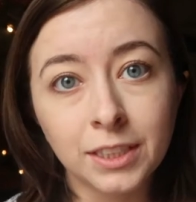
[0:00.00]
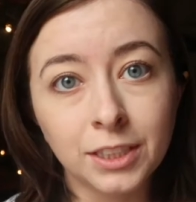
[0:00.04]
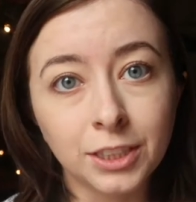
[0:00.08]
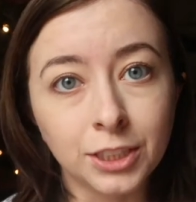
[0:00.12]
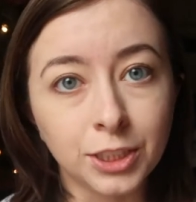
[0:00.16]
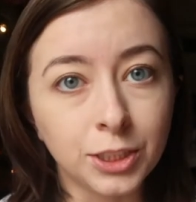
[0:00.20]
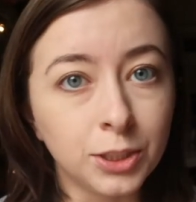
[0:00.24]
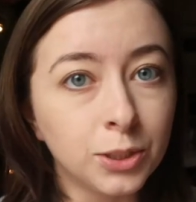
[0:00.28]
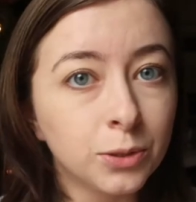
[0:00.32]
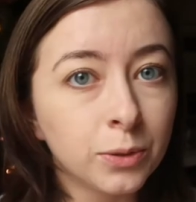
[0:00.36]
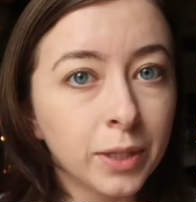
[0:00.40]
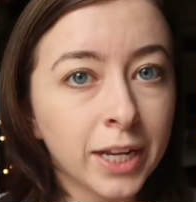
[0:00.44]

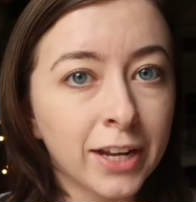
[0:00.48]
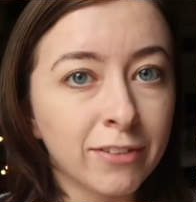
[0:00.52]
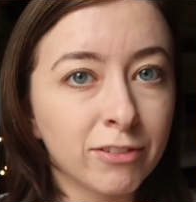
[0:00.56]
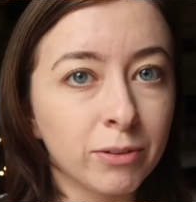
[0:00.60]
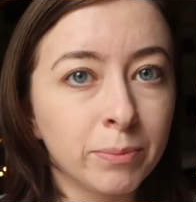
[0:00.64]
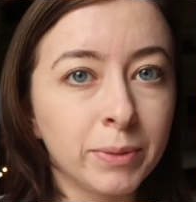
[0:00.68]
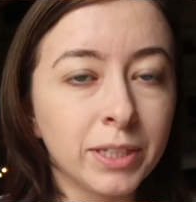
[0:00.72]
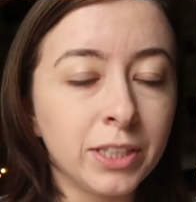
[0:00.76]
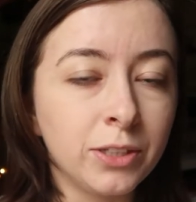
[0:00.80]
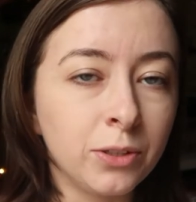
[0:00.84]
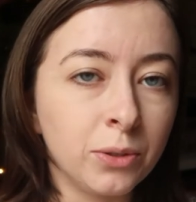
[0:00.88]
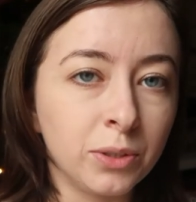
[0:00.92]
You don't have to
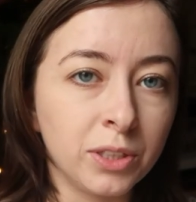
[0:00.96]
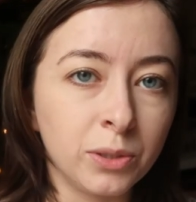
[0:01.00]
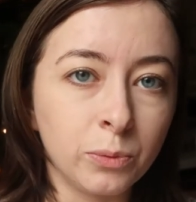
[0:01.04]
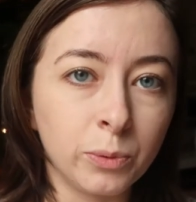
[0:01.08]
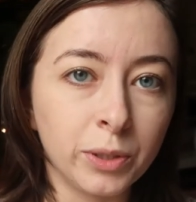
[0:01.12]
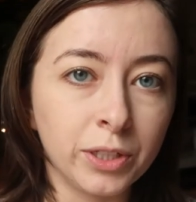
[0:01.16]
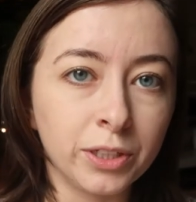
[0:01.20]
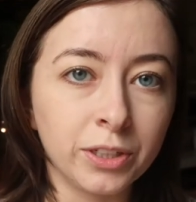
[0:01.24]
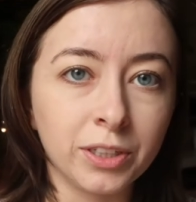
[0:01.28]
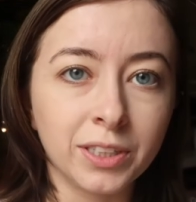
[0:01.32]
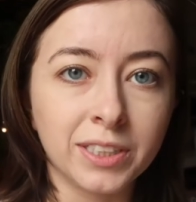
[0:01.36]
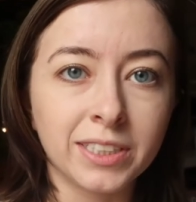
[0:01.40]
be the only
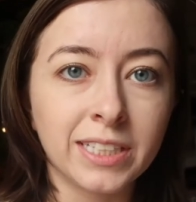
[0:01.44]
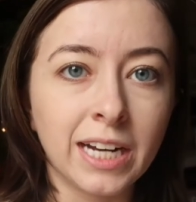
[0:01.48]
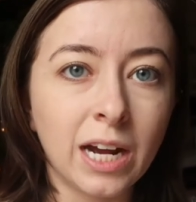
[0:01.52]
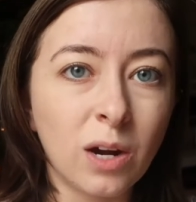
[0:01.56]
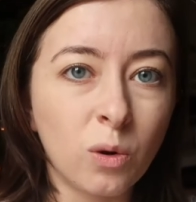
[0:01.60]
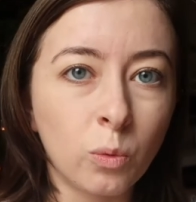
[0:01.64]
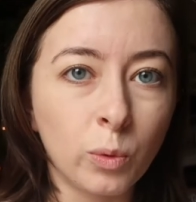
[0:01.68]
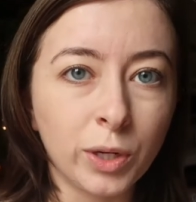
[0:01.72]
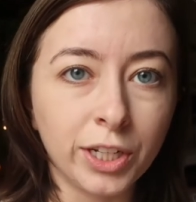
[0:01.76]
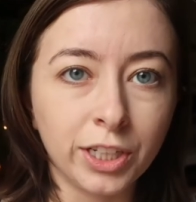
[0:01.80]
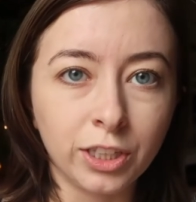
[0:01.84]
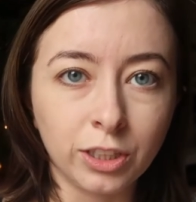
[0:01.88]
winner. It's
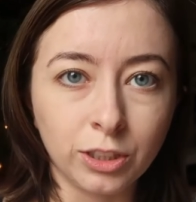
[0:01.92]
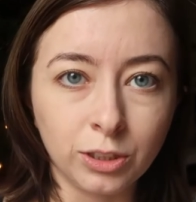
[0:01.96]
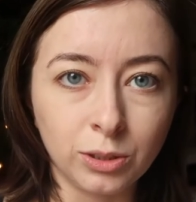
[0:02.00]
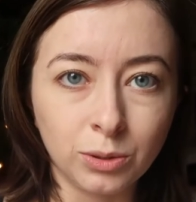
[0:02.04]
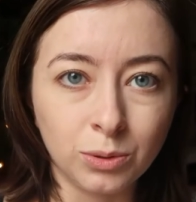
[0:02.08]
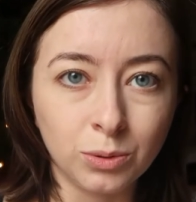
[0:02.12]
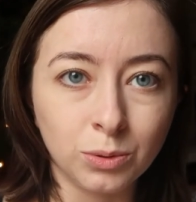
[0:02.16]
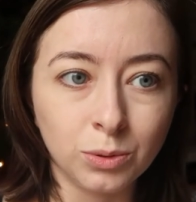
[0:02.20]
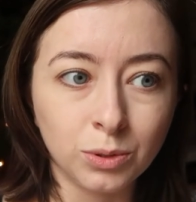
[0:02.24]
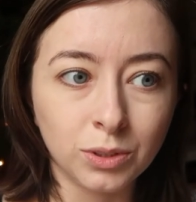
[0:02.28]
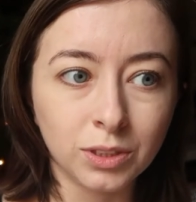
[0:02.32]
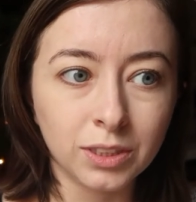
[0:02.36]
not
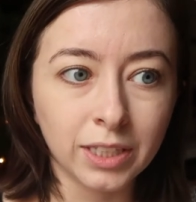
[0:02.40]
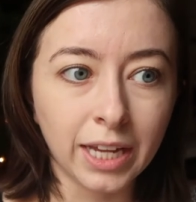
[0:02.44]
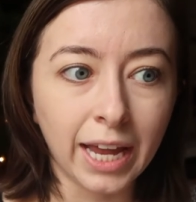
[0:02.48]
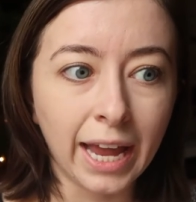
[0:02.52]
win-lose.